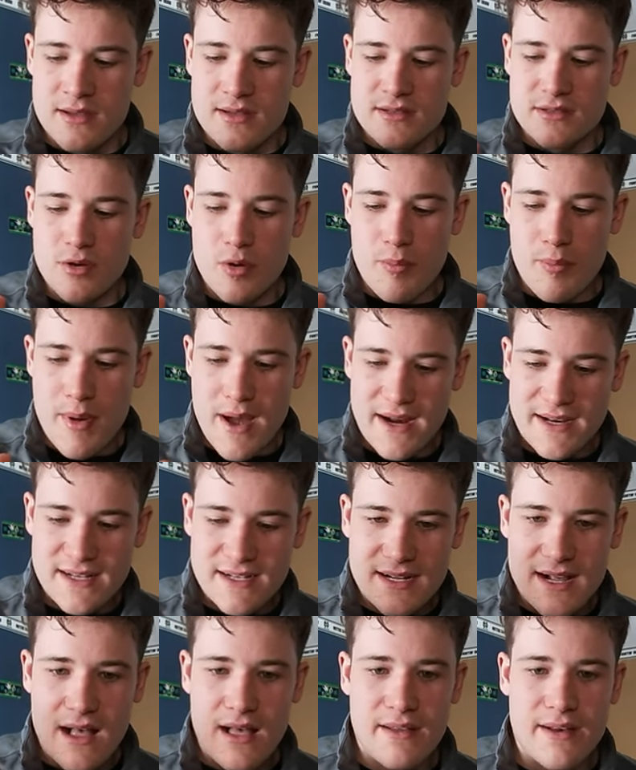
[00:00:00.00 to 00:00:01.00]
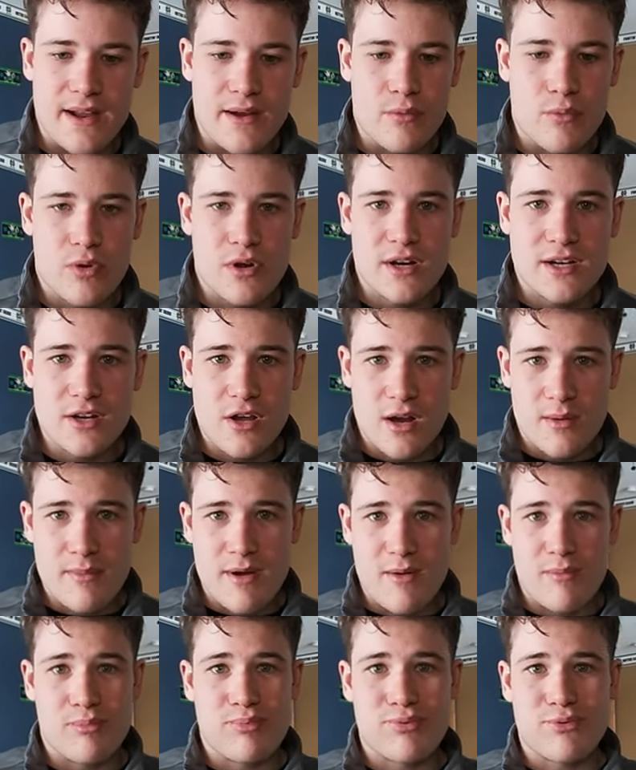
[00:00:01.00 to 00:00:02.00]
So back to Collinite. We're going to talk
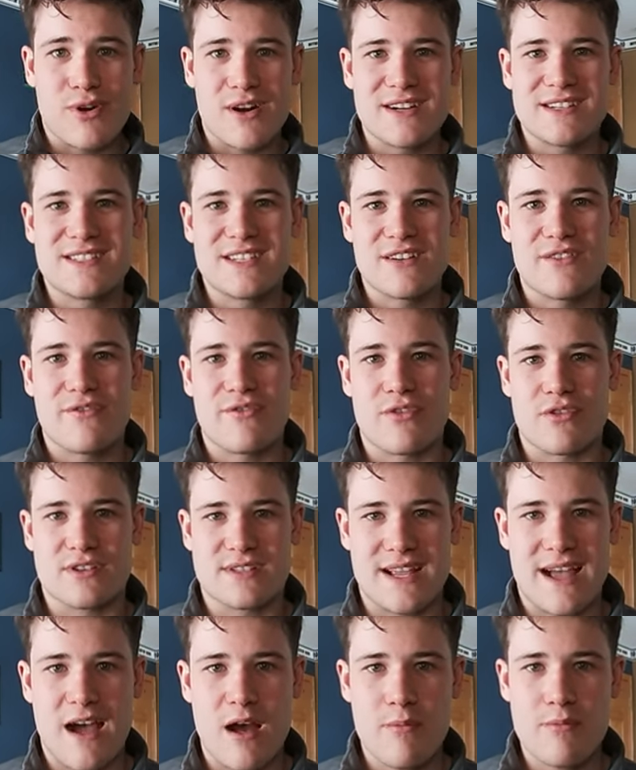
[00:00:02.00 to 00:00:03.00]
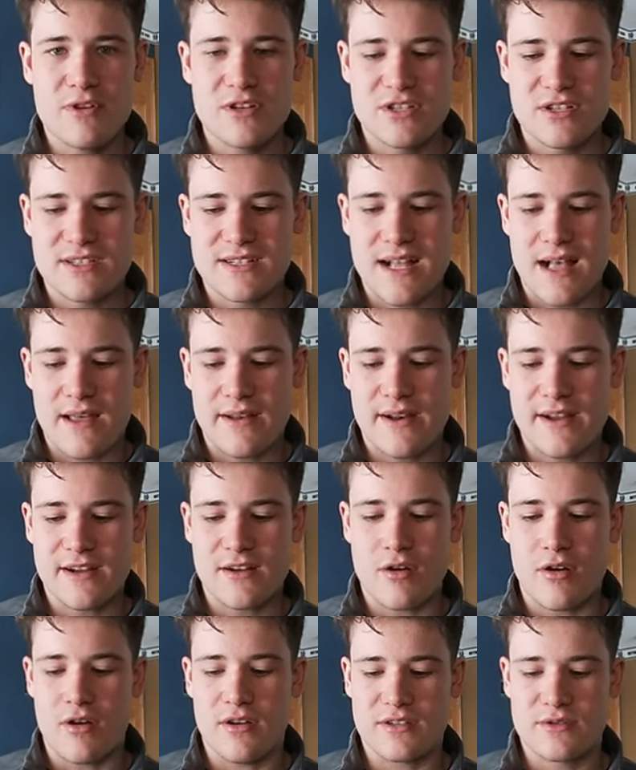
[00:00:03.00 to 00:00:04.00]
about pricing first. How much does Collinite
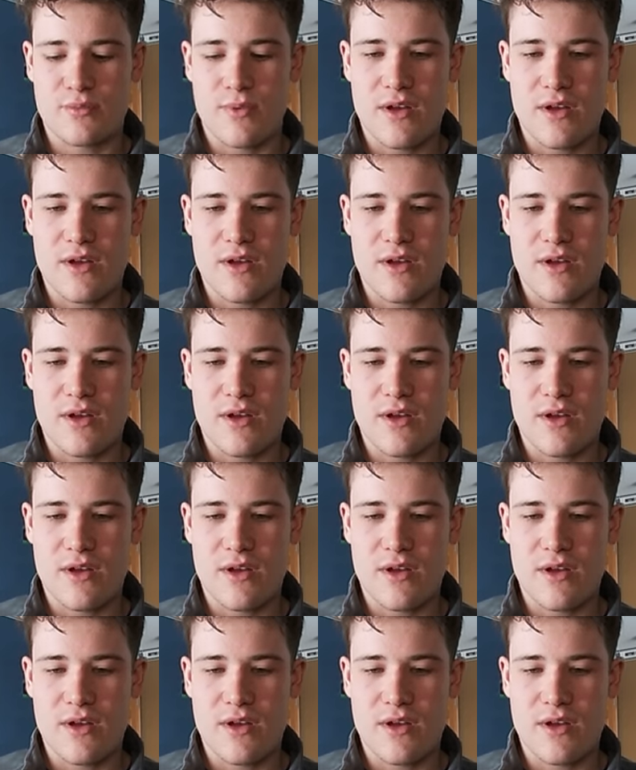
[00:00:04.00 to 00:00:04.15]
cost?